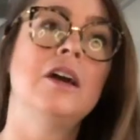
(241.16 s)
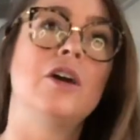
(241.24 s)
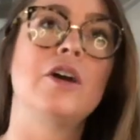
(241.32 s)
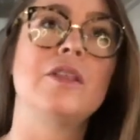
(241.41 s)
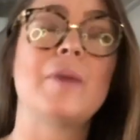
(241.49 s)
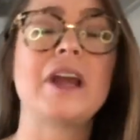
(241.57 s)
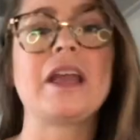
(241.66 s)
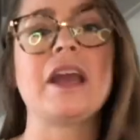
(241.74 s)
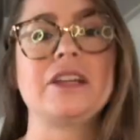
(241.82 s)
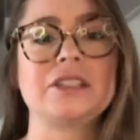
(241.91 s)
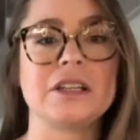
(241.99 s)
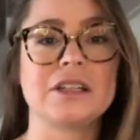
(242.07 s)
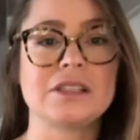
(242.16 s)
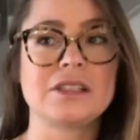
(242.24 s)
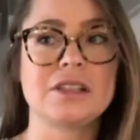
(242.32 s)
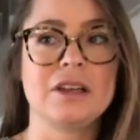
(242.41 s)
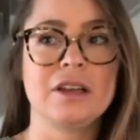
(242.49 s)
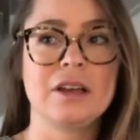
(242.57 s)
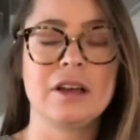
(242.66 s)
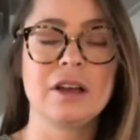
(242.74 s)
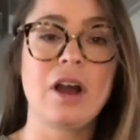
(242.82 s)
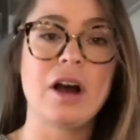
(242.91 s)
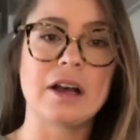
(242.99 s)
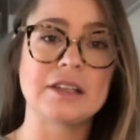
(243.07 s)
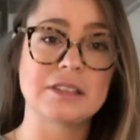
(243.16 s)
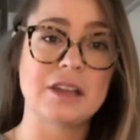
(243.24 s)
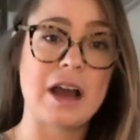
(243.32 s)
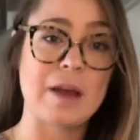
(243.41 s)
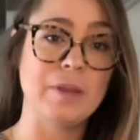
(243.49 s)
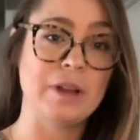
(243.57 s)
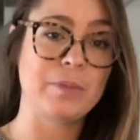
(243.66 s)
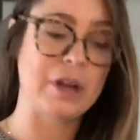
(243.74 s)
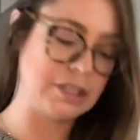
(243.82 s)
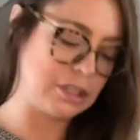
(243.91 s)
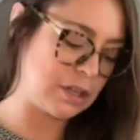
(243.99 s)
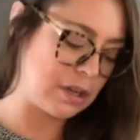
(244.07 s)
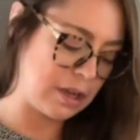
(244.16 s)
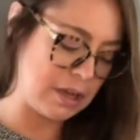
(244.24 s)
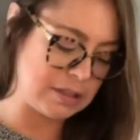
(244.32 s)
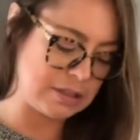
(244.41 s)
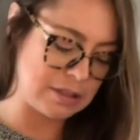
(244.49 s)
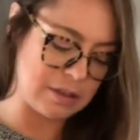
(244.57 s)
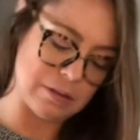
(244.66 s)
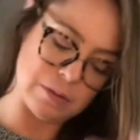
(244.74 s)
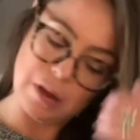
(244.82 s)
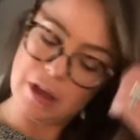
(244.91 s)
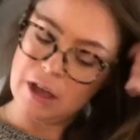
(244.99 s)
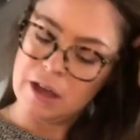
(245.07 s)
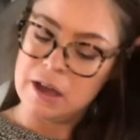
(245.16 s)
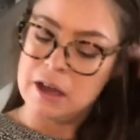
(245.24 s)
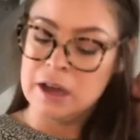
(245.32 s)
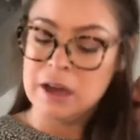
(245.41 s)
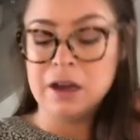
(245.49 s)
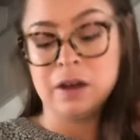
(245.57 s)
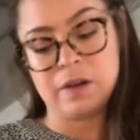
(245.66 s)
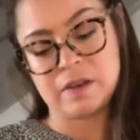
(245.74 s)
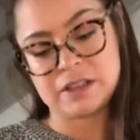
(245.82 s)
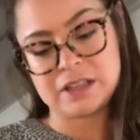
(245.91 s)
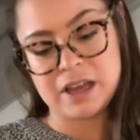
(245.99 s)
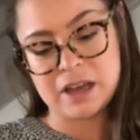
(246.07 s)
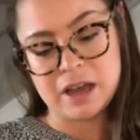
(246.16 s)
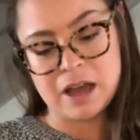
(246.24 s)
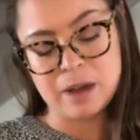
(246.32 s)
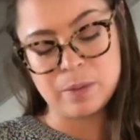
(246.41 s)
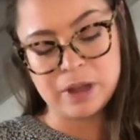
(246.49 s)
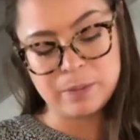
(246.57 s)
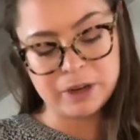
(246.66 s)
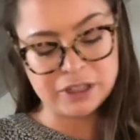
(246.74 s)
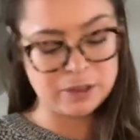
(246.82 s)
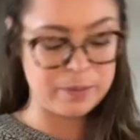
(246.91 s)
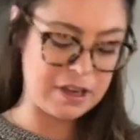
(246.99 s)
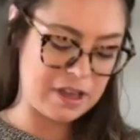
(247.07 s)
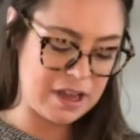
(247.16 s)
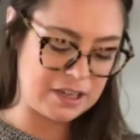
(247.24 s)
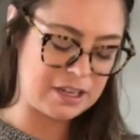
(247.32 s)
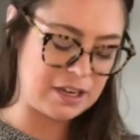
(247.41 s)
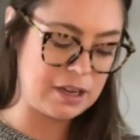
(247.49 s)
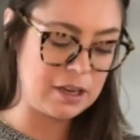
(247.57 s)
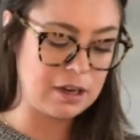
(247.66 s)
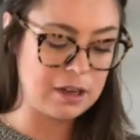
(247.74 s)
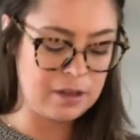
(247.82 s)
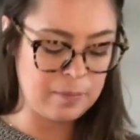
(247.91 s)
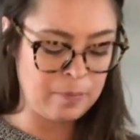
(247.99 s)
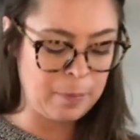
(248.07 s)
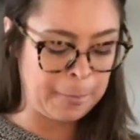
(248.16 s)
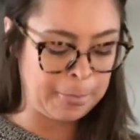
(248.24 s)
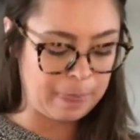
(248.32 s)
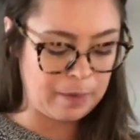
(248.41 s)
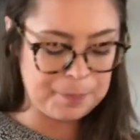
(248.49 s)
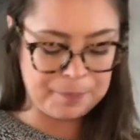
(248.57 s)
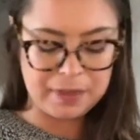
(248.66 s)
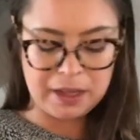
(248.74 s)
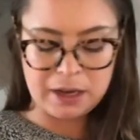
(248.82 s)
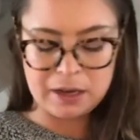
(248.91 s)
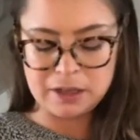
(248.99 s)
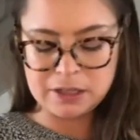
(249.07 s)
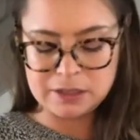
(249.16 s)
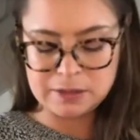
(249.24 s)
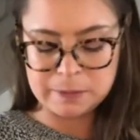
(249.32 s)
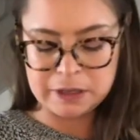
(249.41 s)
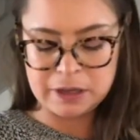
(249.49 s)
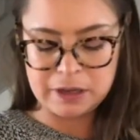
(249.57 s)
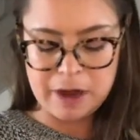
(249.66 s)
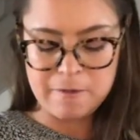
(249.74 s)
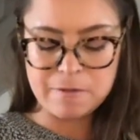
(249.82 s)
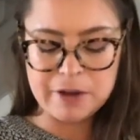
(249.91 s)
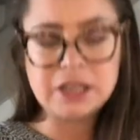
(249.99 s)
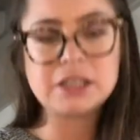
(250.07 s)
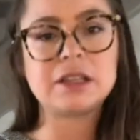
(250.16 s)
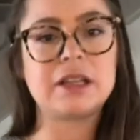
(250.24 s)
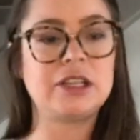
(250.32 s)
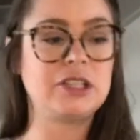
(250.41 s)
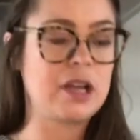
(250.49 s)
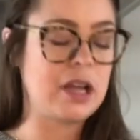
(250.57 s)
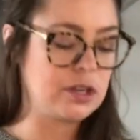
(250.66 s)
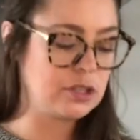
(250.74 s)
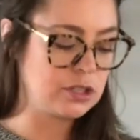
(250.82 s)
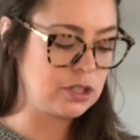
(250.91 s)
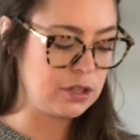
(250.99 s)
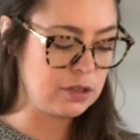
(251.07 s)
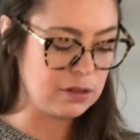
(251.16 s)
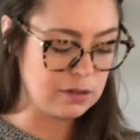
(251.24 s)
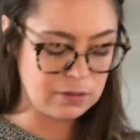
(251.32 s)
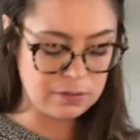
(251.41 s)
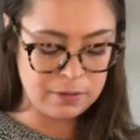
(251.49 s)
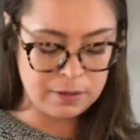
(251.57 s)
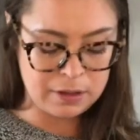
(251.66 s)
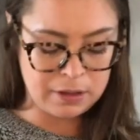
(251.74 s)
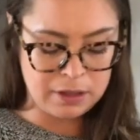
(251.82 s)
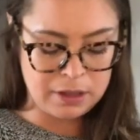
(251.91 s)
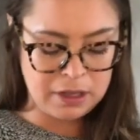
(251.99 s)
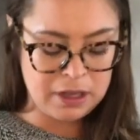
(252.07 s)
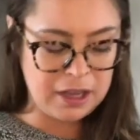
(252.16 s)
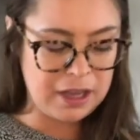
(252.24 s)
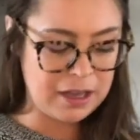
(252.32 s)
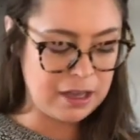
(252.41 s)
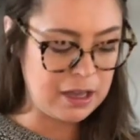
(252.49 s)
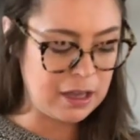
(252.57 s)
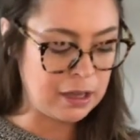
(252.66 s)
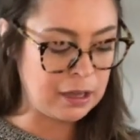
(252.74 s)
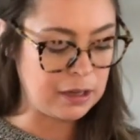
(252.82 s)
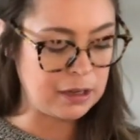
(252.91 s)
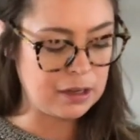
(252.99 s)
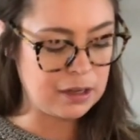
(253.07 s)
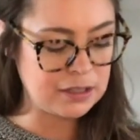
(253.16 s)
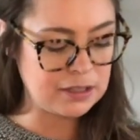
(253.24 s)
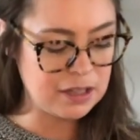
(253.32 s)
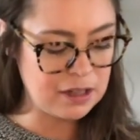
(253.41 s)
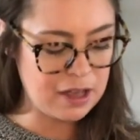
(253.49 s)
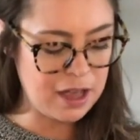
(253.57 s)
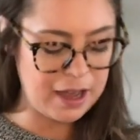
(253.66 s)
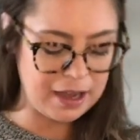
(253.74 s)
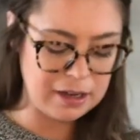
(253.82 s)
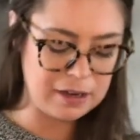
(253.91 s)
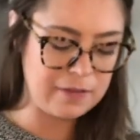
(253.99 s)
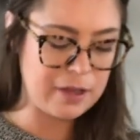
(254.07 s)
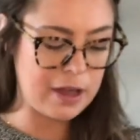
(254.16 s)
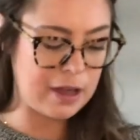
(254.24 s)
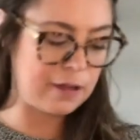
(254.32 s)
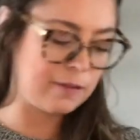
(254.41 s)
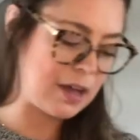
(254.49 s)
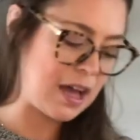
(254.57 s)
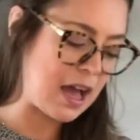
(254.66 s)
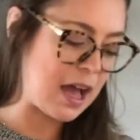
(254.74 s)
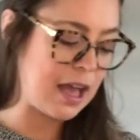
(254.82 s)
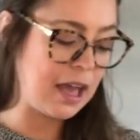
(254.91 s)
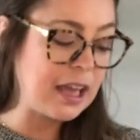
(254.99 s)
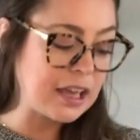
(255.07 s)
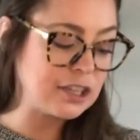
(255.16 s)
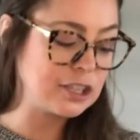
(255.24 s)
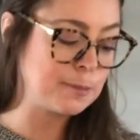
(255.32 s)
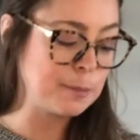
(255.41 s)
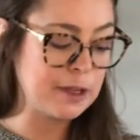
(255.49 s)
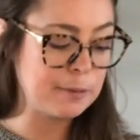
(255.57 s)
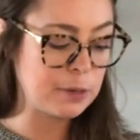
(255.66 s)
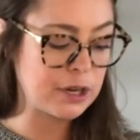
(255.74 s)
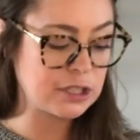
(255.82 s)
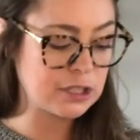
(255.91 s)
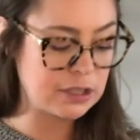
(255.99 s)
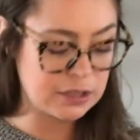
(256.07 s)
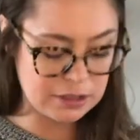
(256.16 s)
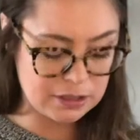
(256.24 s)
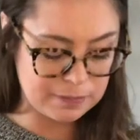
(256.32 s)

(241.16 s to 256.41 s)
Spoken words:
or the medications cause high blood pressure. And so we have to take a high blood pressure medication. And this one I recently changed to, and I still kind of have high-ish blood pressures.